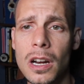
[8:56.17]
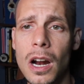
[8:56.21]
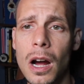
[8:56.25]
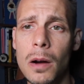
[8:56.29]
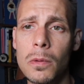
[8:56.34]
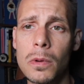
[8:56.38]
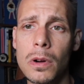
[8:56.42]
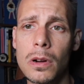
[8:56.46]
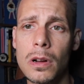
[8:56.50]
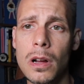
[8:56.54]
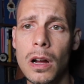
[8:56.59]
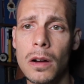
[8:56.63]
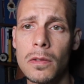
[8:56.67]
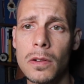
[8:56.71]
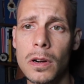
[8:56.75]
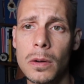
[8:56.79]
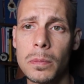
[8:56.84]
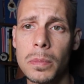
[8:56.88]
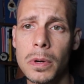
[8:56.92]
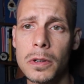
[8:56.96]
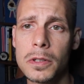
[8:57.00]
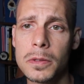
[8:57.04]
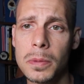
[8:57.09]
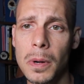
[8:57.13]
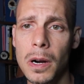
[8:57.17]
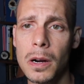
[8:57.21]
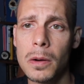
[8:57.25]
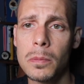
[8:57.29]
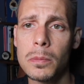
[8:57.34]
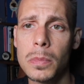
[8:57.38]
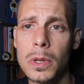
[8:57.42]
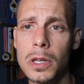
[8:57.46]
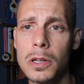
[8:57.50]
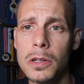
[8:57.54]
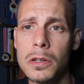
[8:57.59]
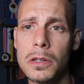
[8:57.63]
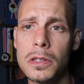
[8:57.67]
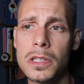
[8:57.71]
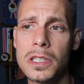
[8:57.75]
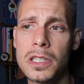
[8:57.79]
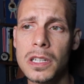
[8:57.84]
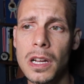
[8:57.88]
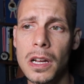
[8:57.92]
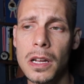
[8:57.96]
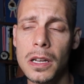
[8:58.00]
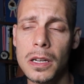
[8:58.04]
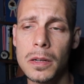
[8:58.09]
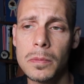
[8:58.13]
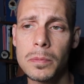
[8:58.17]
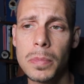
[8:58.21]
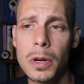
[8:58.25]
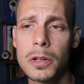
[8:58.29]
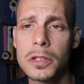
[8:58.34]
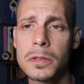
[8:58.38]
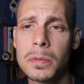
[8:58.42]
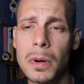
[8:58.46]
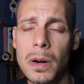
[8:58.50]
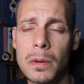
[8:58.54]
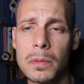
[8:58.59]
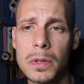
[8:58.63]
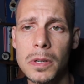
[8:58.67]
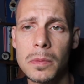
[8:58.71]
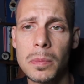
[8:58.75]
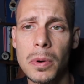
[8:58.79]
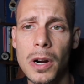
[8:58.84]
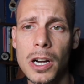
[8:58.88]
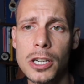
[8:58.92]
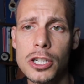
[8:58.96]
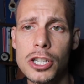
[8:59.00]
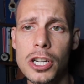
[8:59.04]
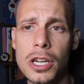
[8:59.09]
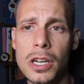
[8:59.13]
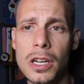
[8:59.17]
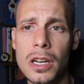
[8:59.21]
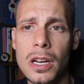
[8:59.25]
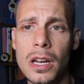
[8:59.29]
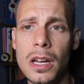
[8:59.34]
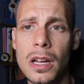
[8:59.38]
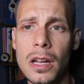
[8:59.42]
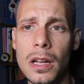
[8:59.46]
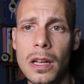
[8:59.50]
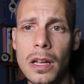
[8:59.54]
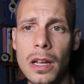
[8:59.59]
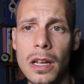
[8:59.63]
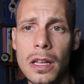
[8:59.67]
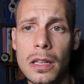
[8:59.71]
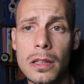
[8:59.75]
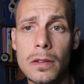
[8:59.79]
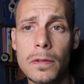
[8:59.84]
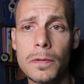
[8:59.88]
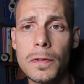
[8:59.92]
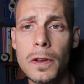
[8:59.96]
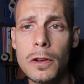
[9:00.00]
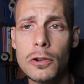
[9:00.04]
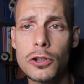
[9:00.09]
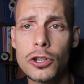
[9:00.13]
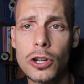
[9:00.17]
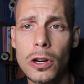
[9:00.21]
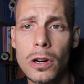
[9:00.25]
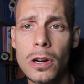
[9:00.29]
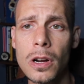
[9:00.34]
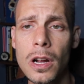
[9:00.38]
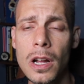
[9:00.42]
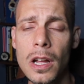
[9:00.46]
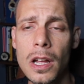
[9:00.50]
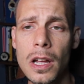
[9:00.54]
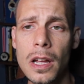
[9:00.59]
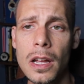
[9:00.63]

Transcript: I will cover postpartum blues and postpartum depression in the future